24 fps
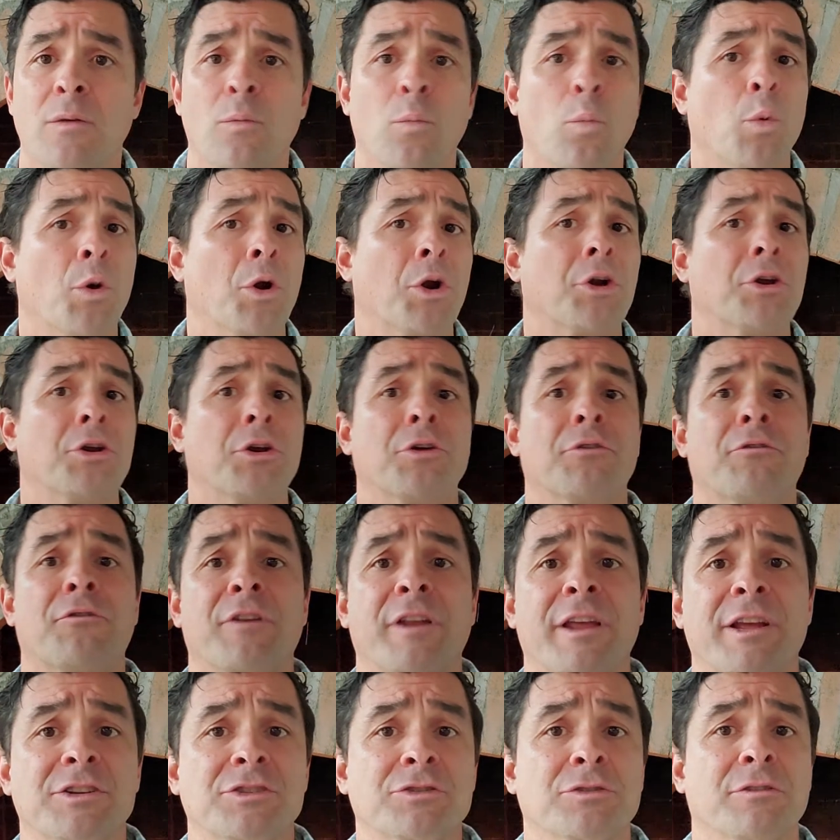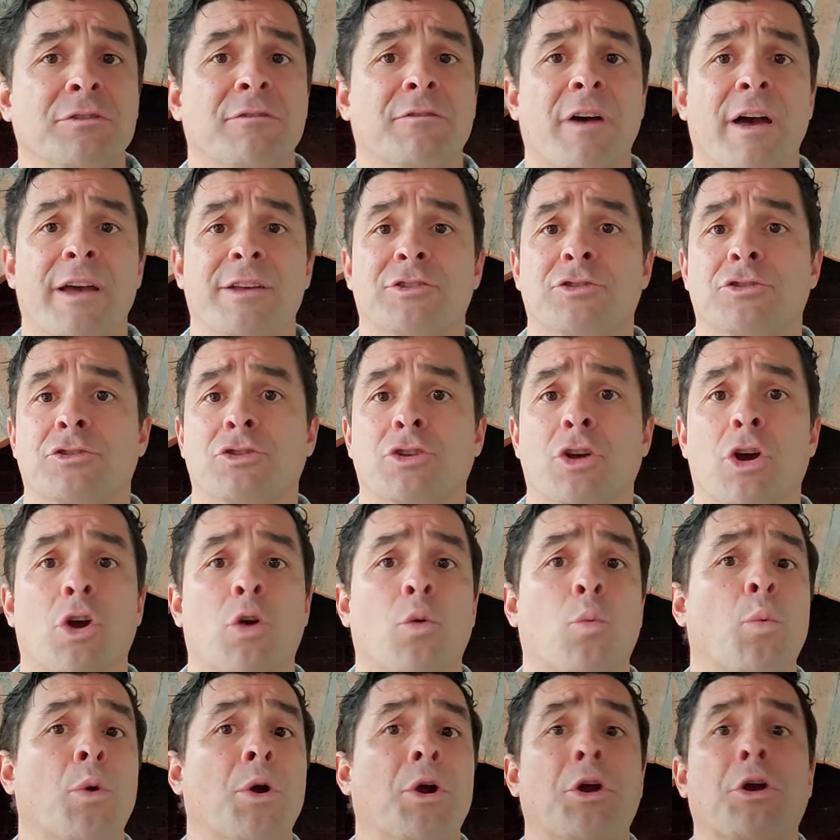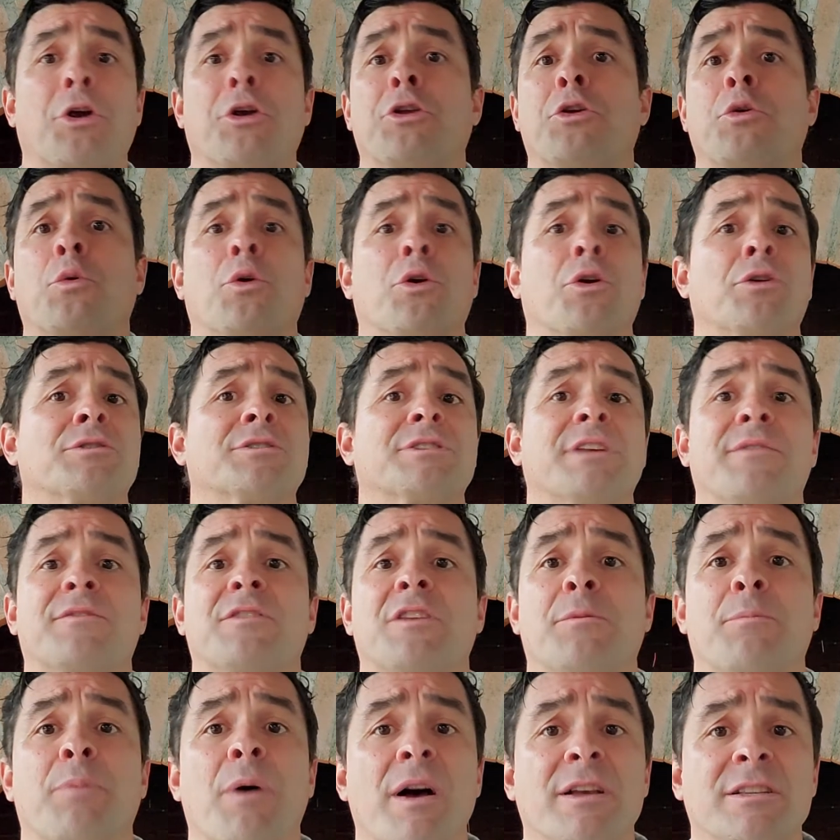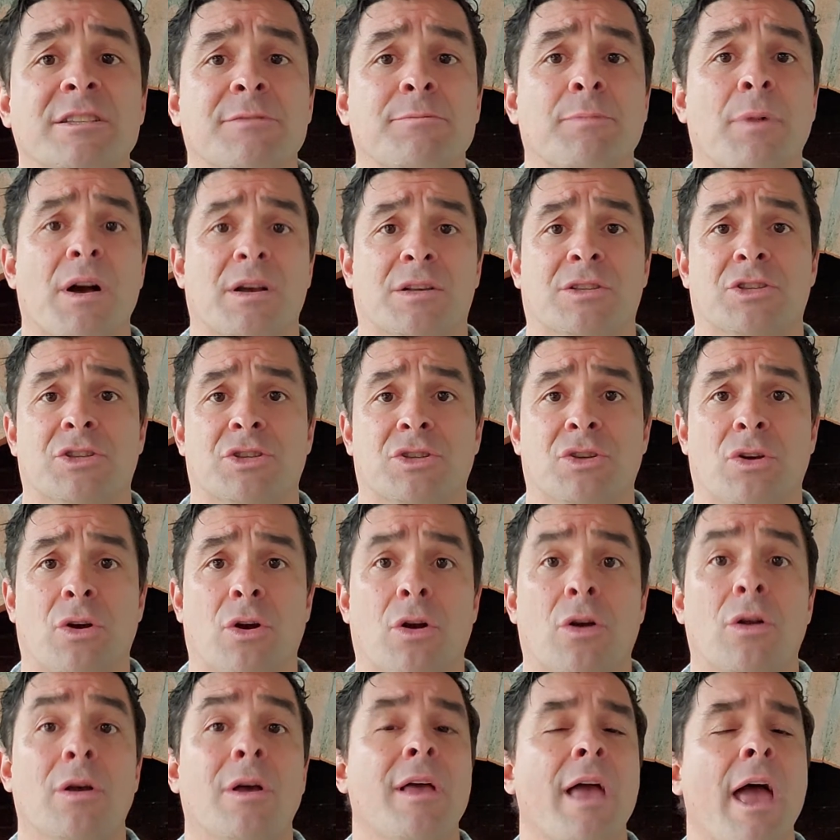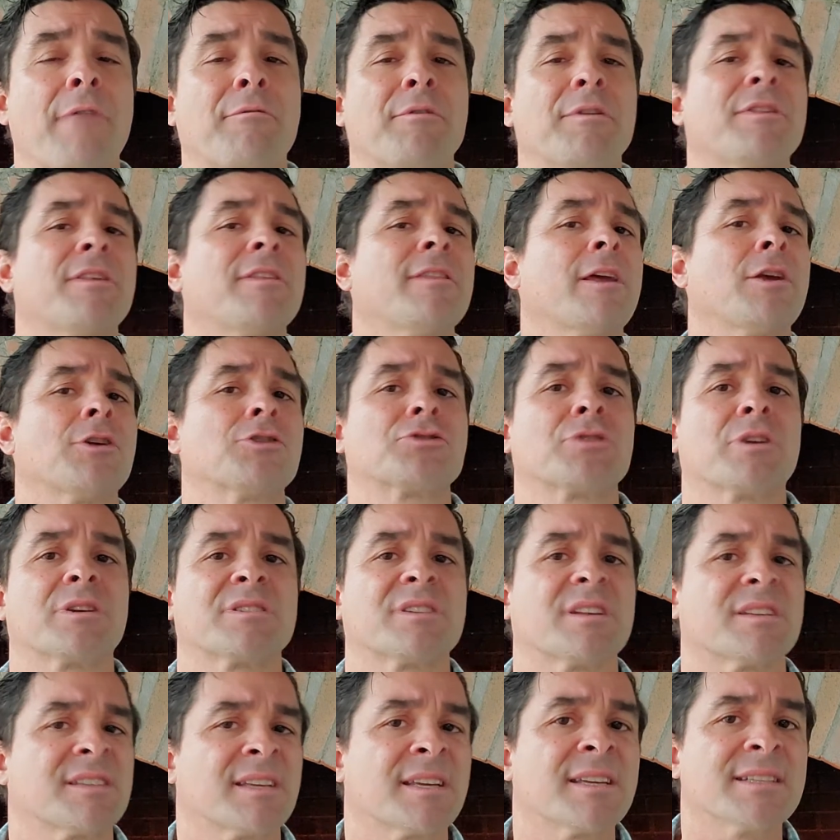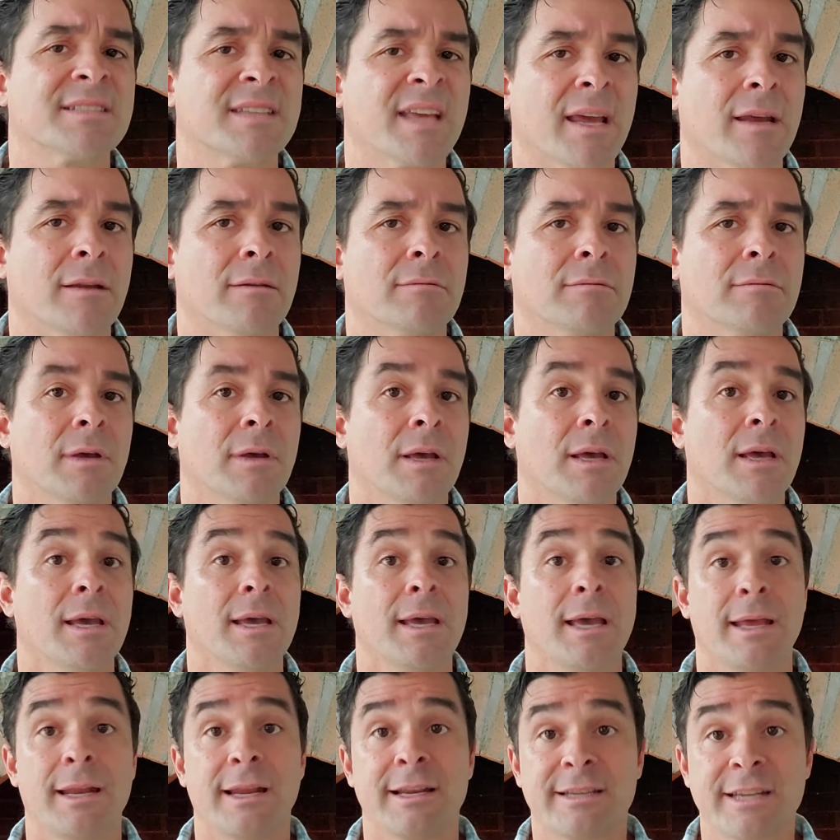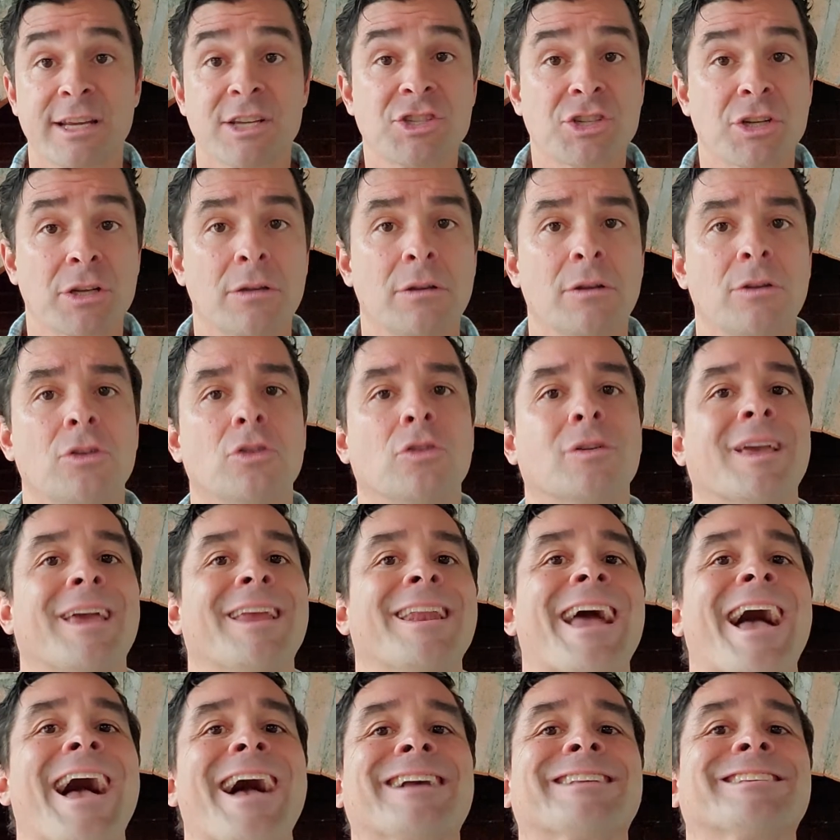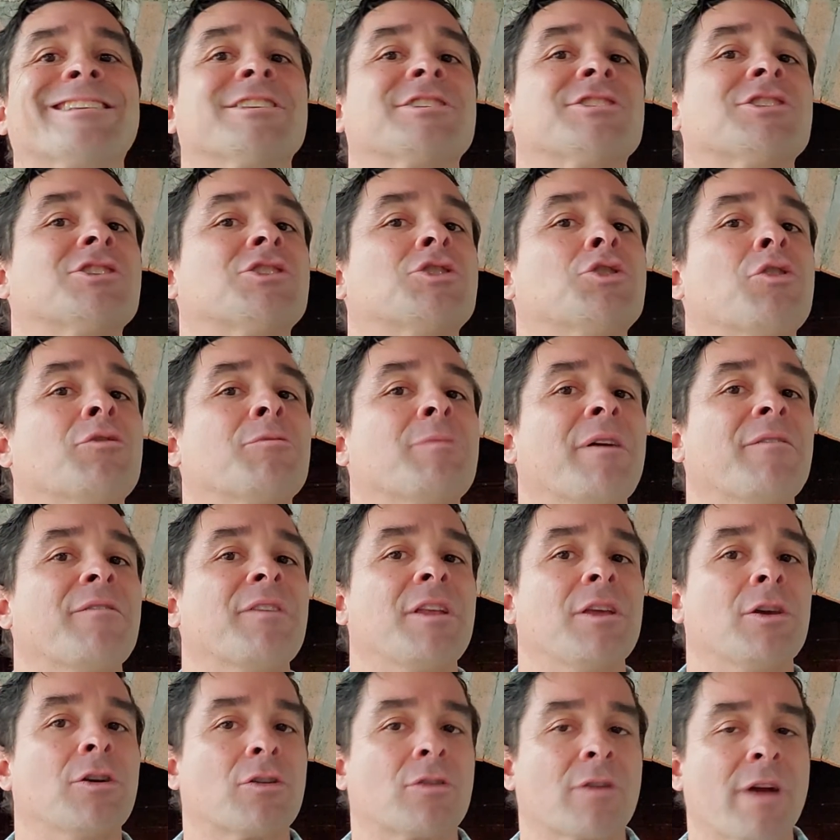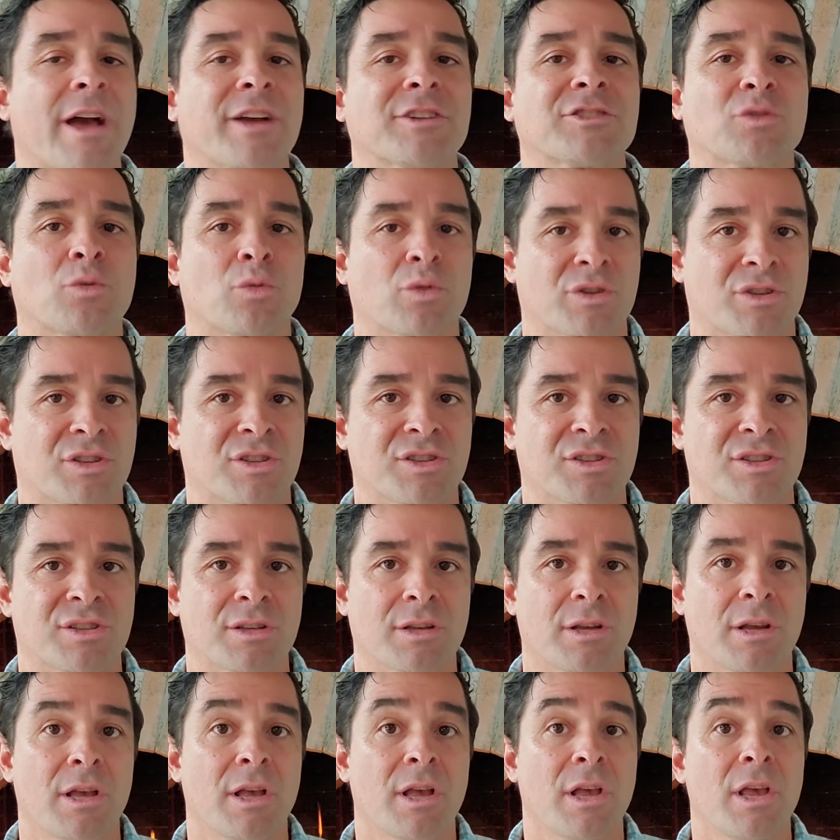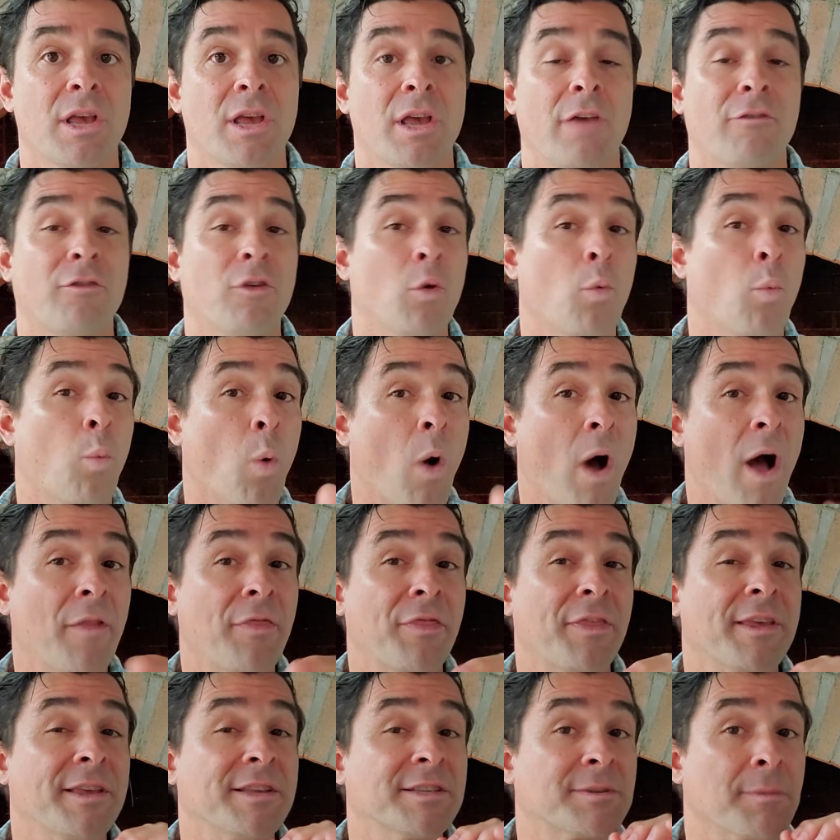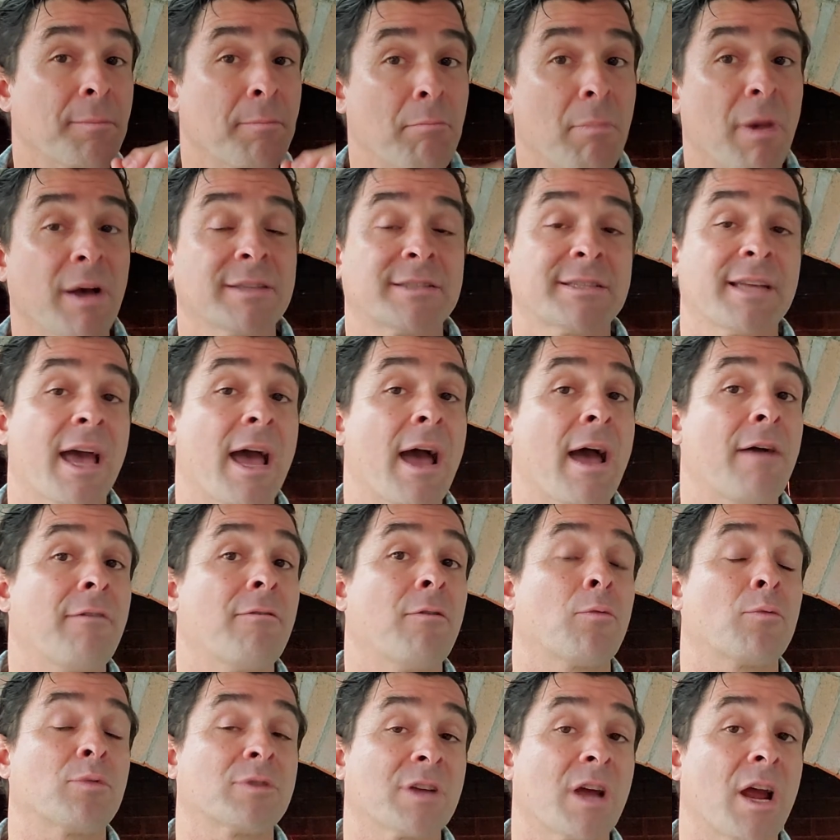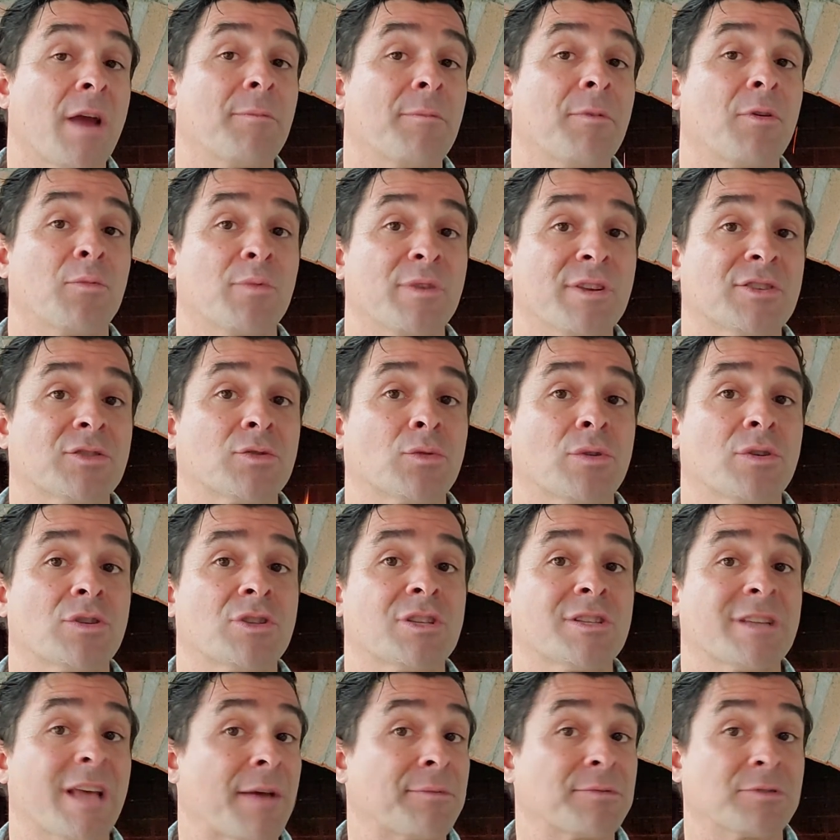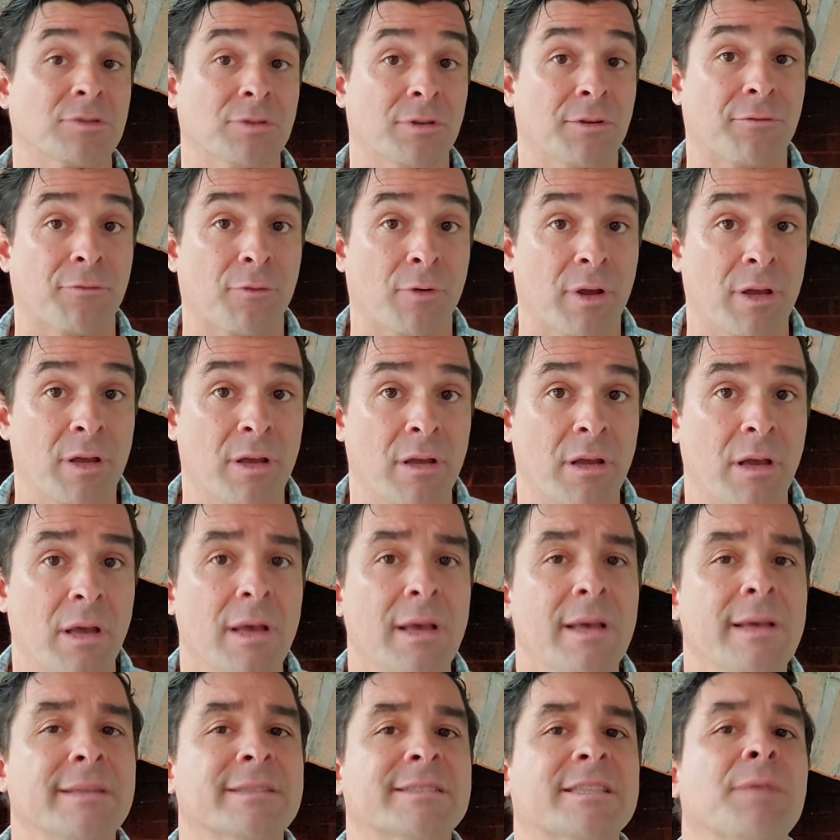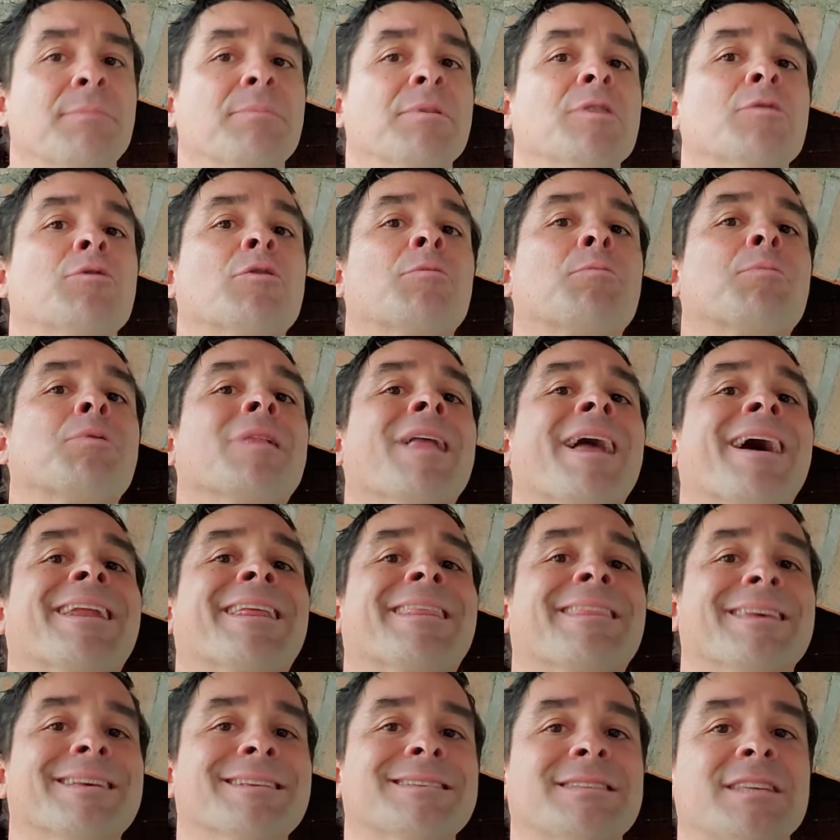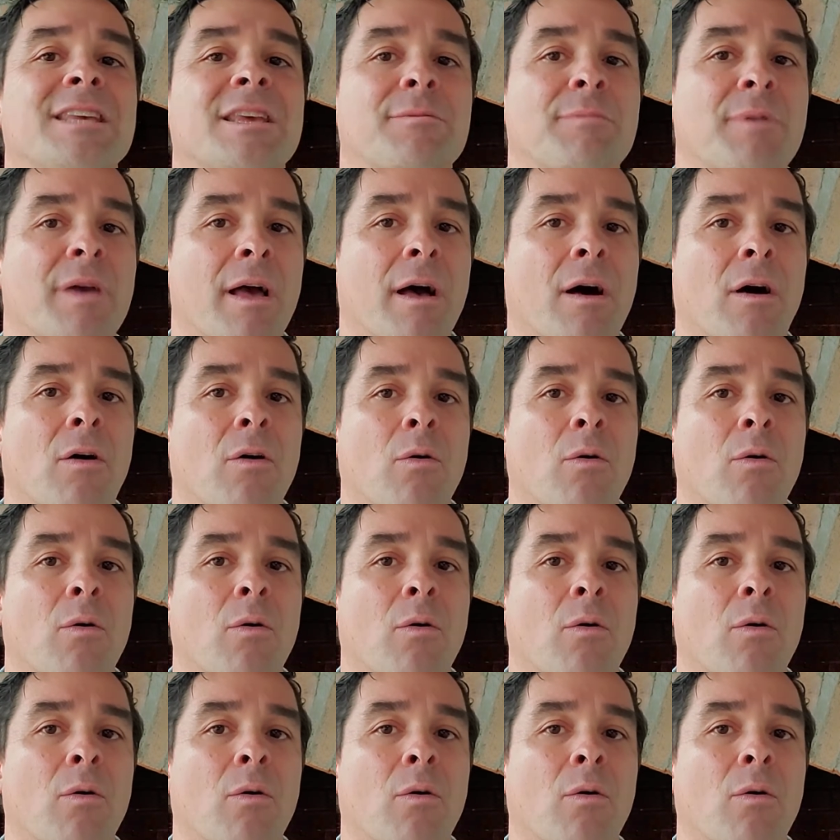Where your financial advisors are, where your safety deposit boxes are, everything that your trust doesn't contain. In addition, you'll gain access to 2 of my video crash courses. If you want these must-have retirement resources absolutely free, simply reply to this email